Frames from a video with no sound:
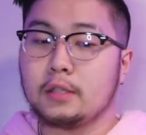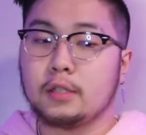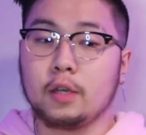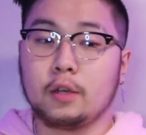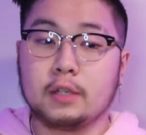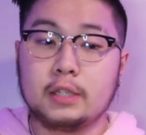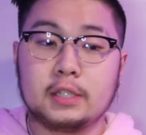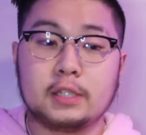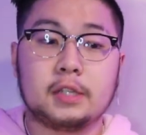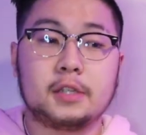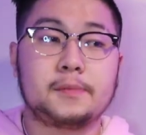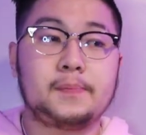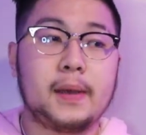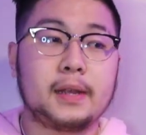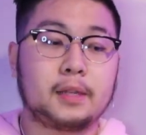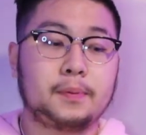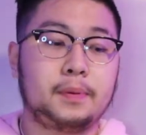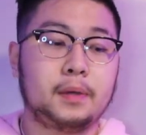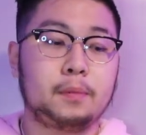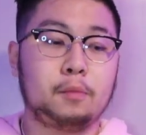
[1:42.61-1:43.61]
So just
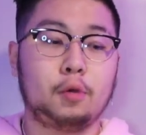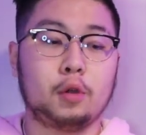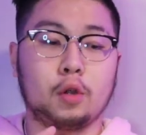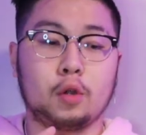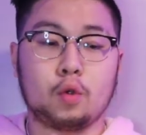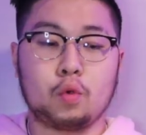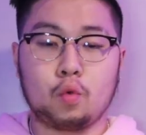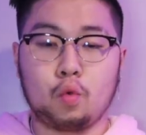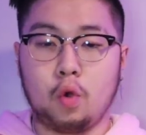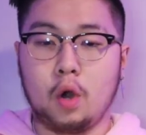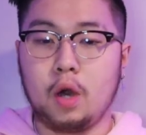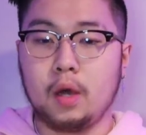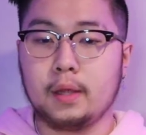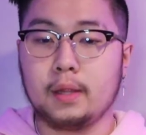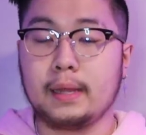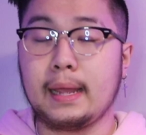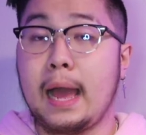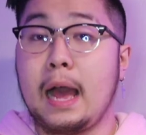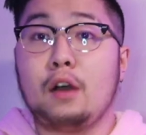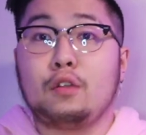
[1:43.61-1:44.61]
expect to put more
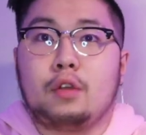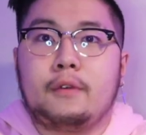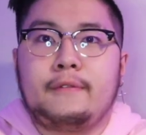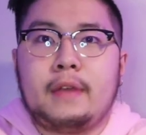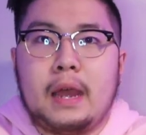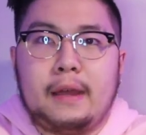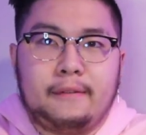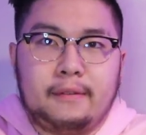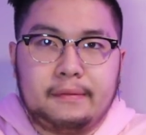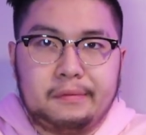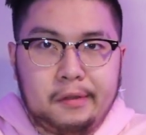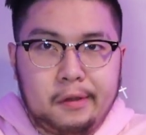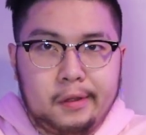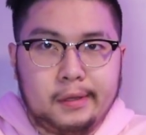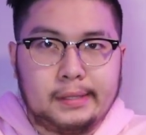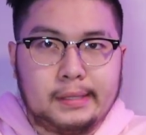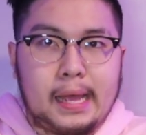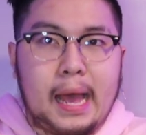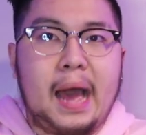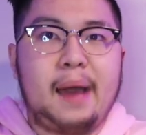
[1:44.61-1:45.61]
quality. I don't know if y'all even
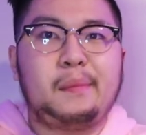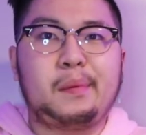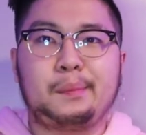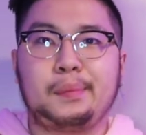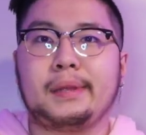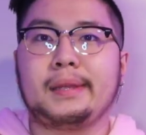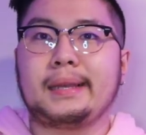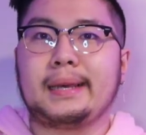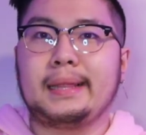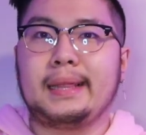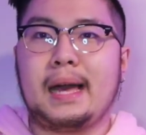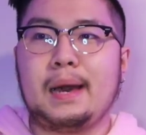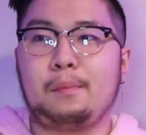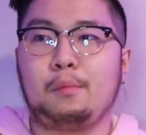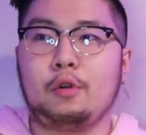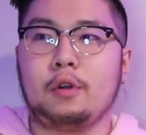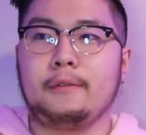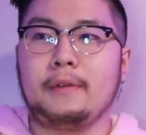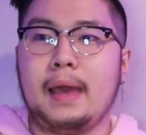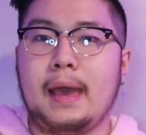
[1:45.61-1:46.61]
noticed, I've been putting a
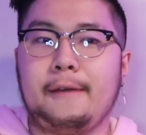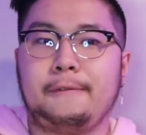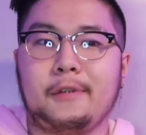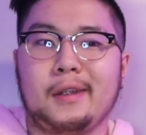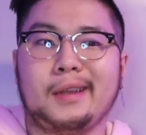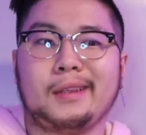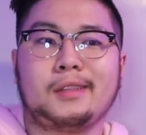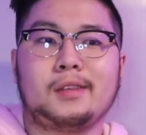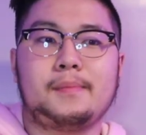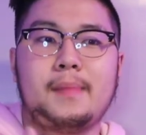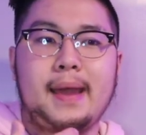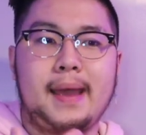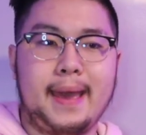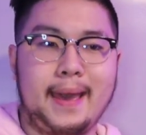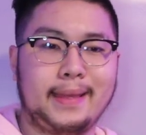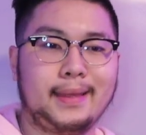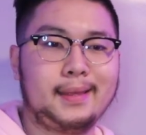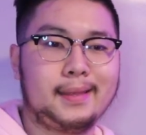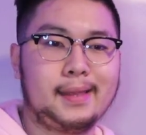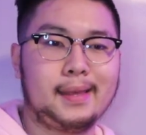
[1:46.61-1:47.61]
lot more effort into my
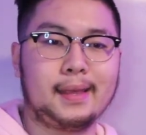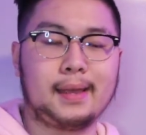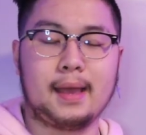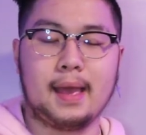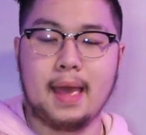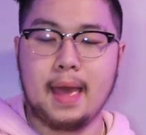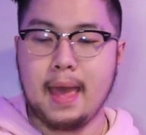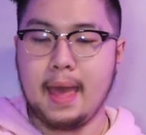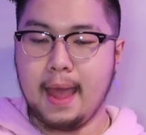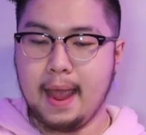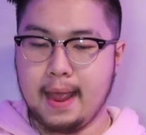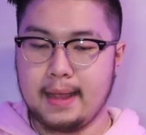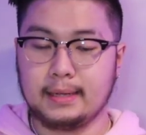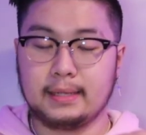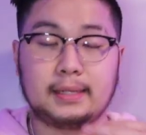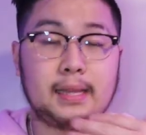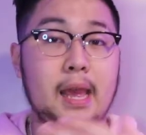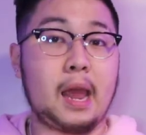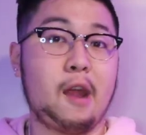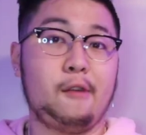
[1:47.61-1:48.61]
editing
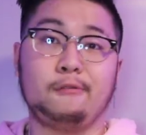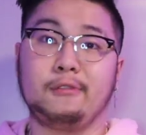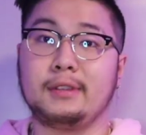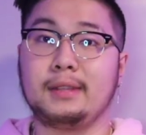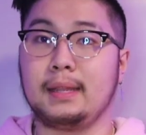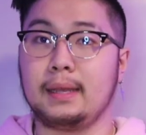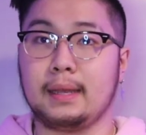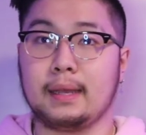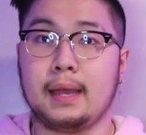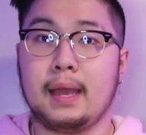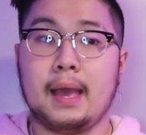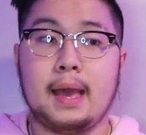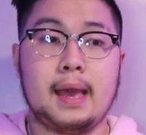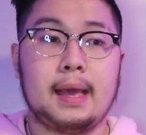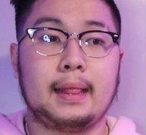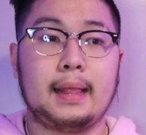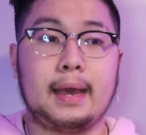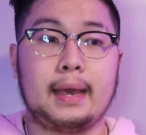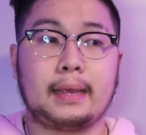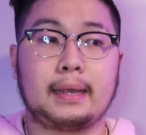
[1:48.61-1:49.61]
and just everything.
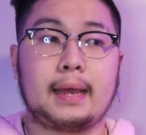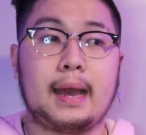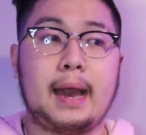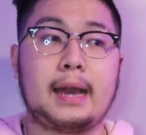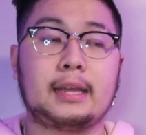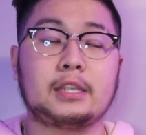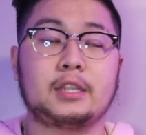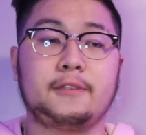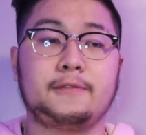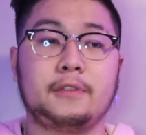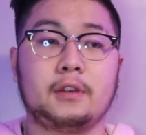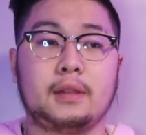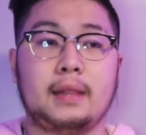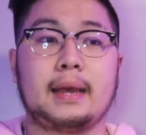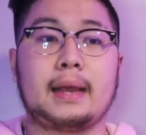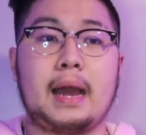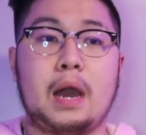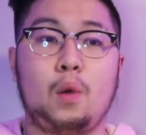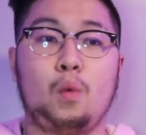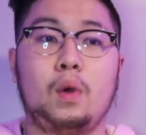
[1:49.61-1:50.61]
Like, I just feel
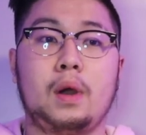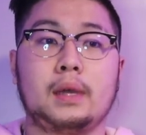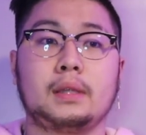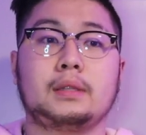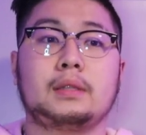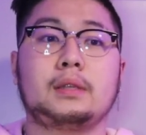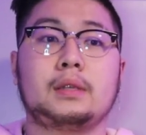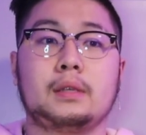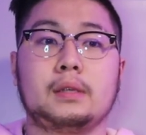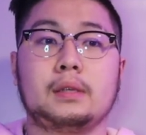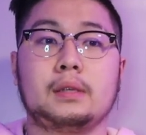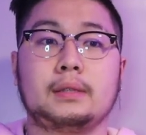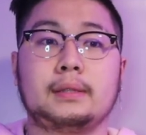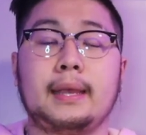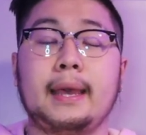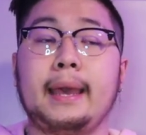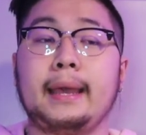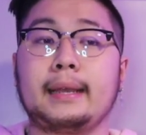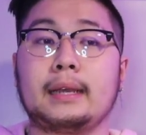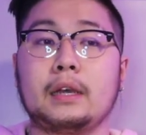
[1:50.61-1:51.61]
like I want to
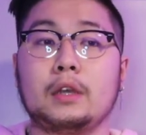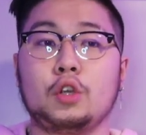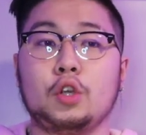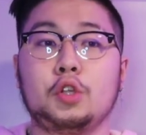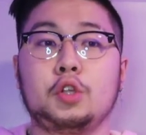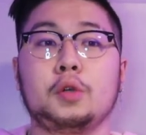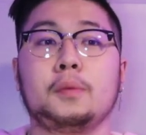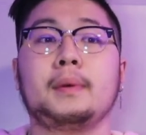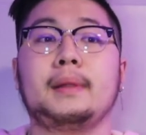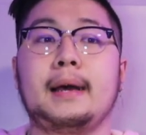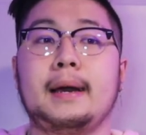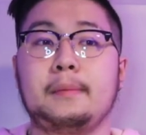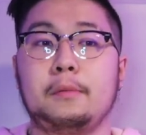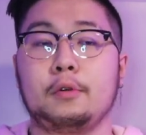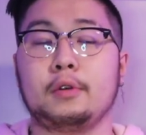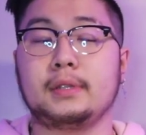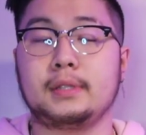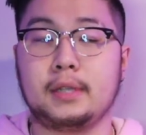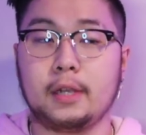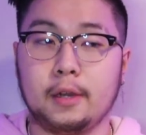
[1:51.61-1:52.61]
take YouTube a lot
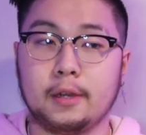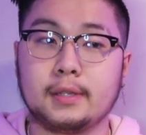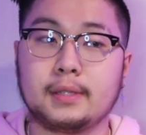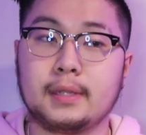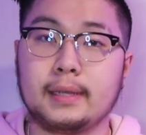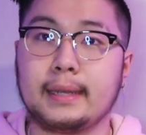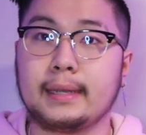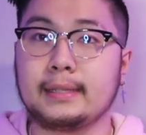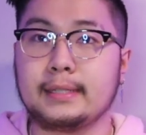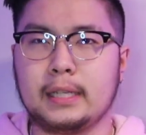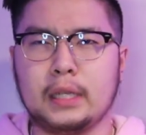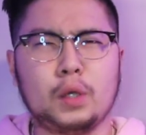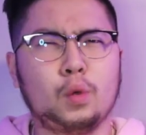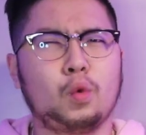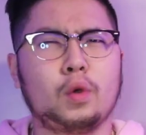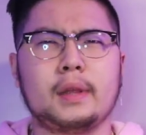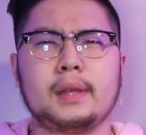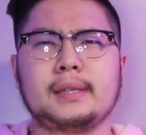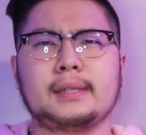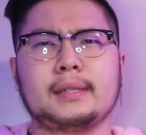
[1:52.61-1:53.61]
more seriously and see
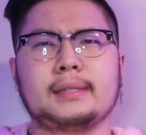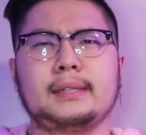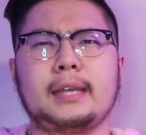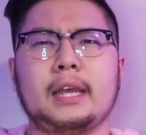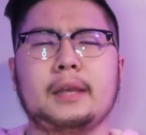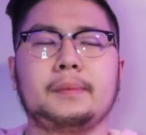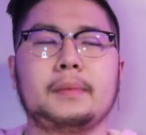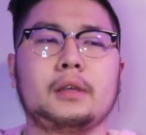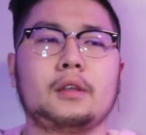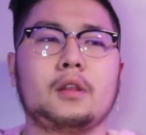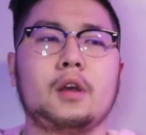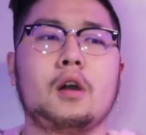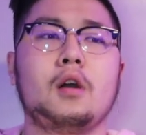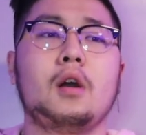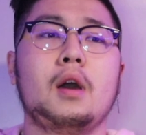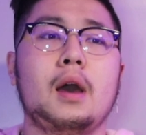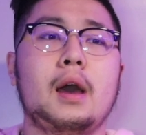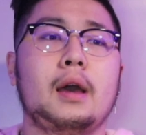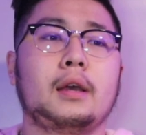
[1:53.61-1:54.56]
where this can take me, you know?